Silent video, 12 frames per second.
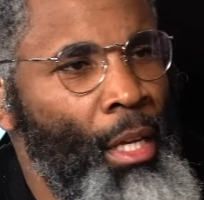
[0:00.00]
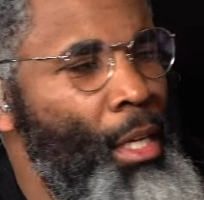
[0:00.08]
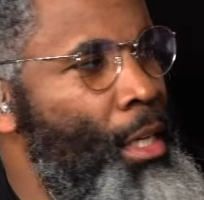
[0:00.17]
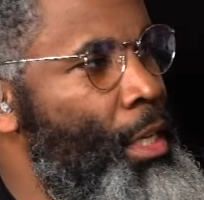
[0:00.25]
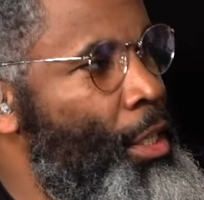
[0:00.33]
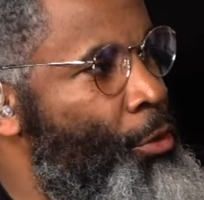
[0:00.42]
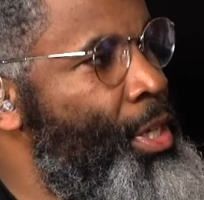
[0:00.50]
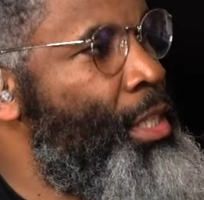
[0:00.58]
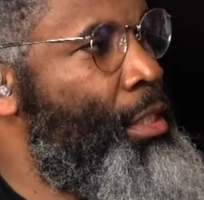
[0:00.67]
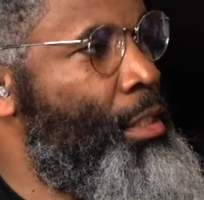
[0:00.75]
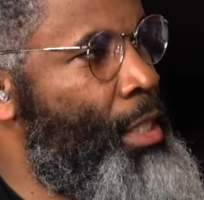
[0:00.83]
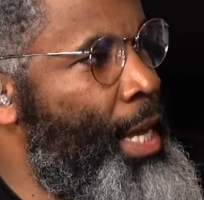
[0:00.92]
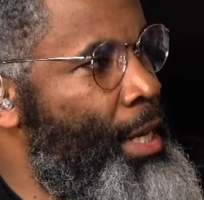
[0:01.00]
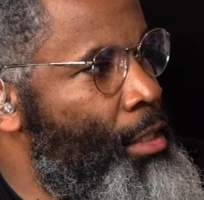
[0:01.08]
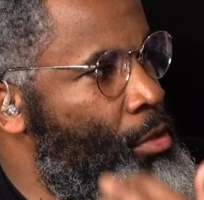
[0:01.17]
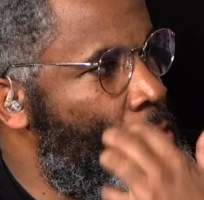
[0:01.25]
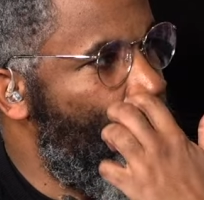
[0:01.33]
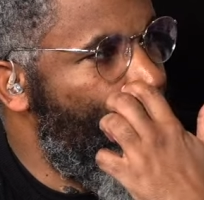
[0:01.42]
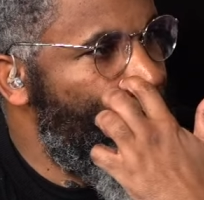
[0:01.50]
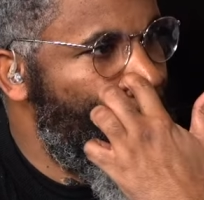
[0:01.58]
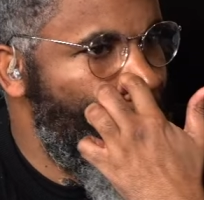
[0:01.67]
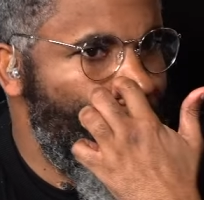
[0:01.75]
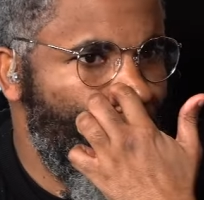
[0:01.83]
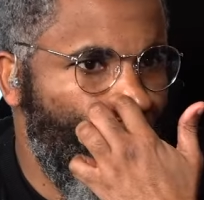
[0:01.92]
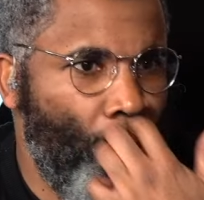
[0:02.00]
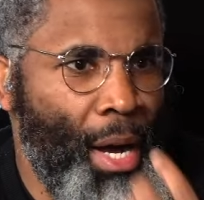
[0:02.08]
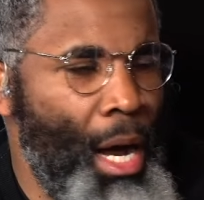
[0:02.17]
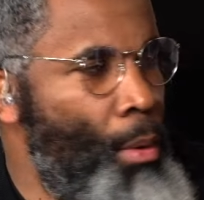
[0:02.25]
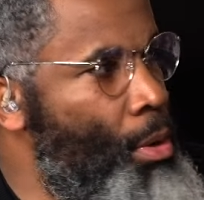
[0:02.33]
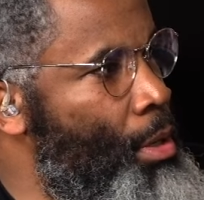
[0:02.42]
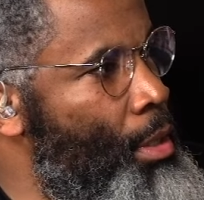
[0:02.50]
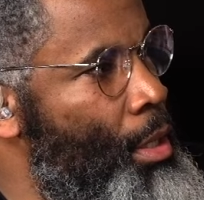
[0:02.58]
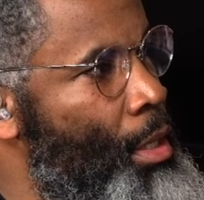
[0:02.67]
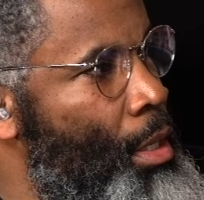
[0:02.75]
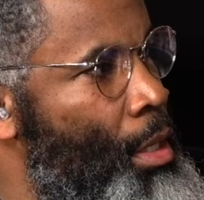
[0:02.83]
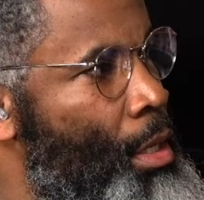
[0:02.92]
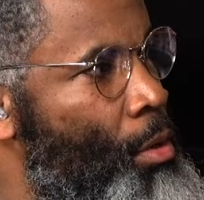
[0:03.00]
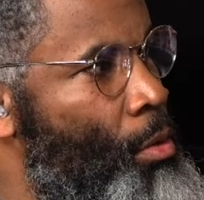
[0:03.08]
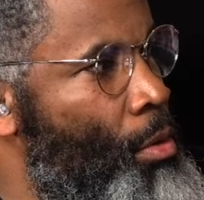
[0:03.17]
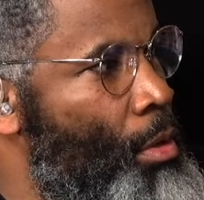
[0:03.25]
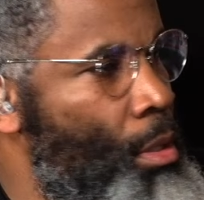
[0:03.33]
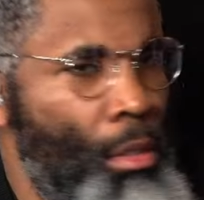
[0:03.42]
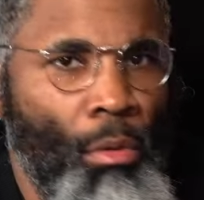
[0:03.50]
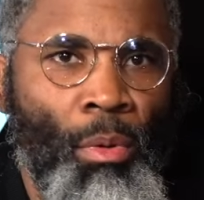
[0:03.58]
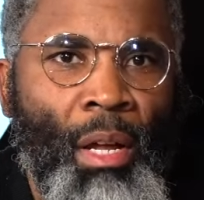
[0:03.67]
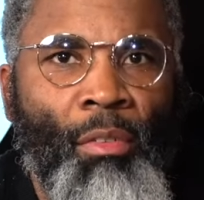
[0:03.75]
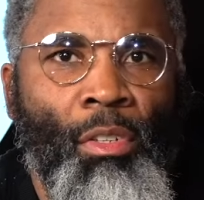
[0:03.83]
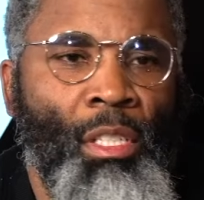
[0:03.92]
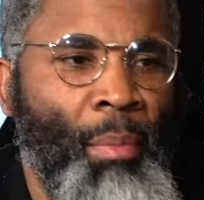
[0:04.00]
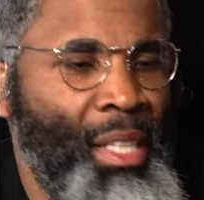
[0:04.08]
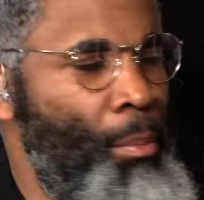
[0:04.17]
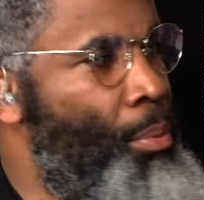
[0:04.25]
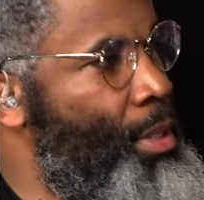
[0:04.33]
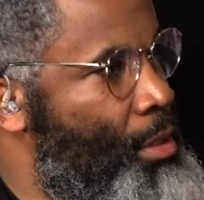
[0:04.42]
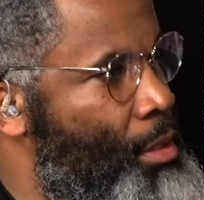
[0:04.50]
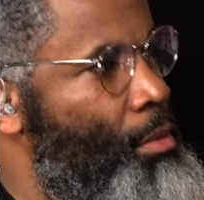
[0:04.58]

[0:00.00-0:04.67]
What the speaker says: increases the actual maybe the power or whatever to make the punches